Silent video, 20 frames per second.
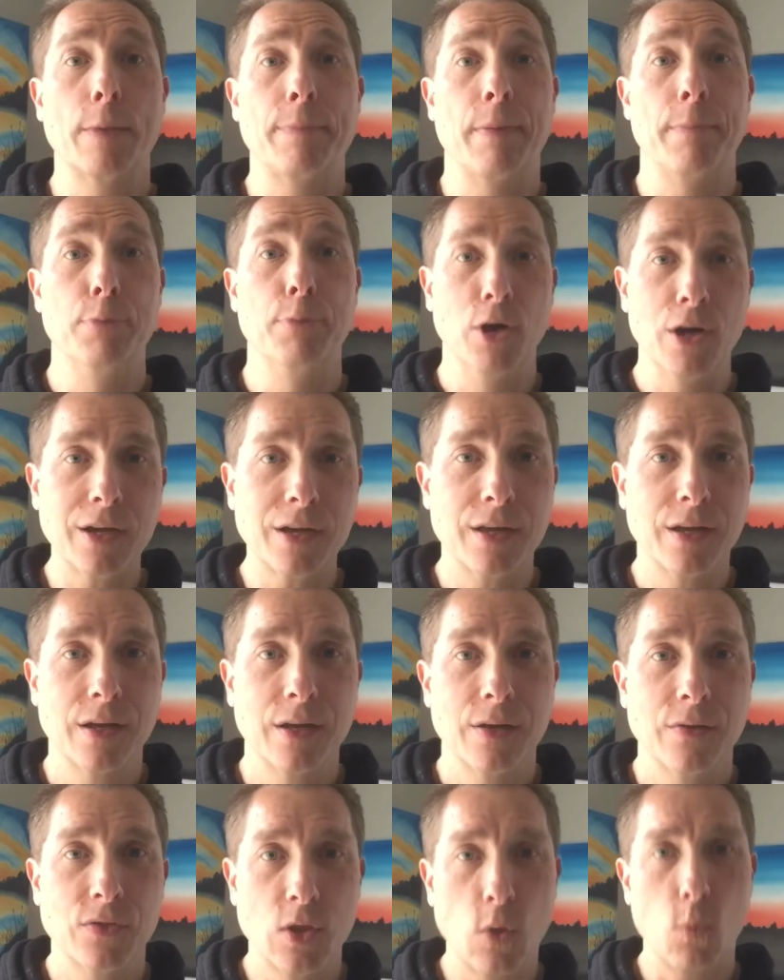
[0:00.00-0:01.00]
up a book,
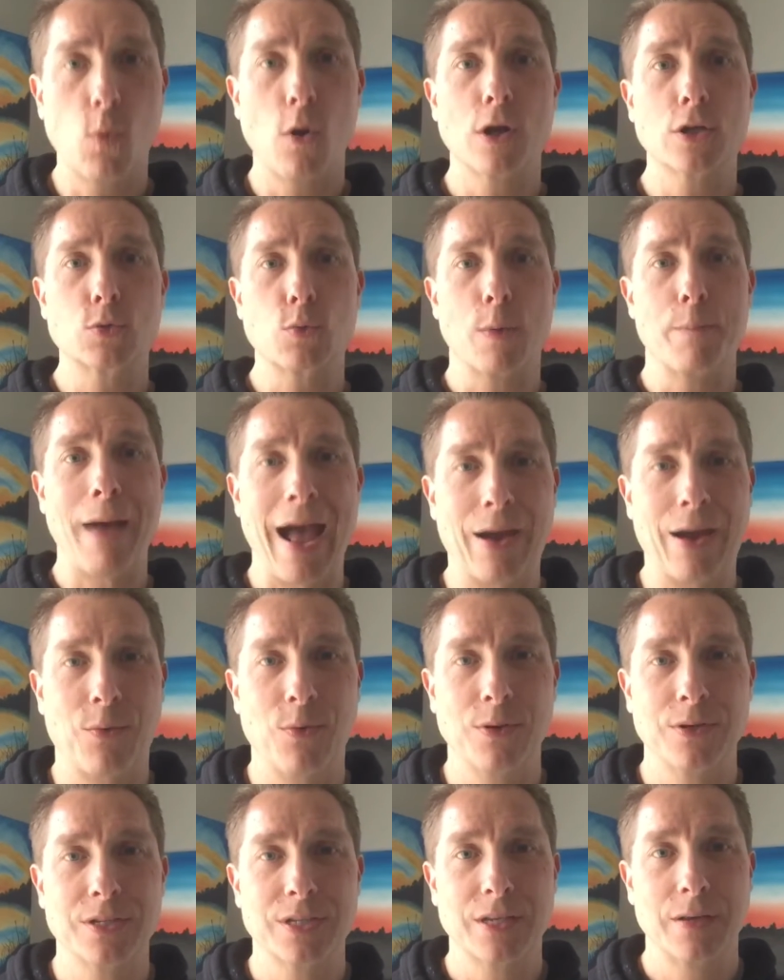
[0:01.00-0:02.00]
the words were
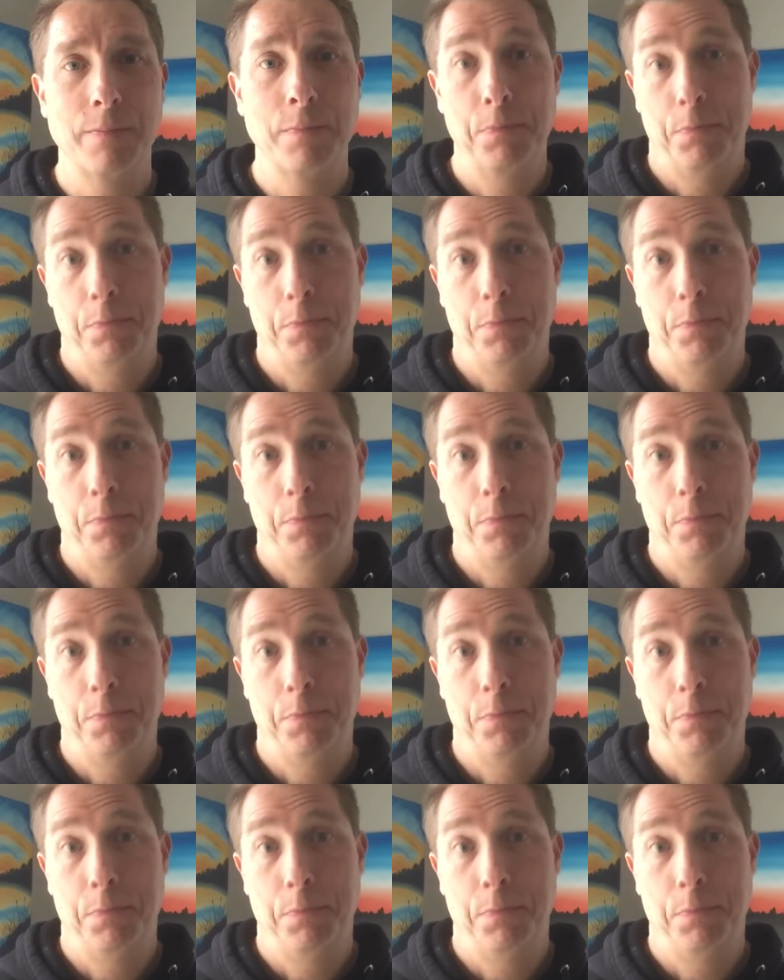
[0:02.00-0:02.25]
backwards.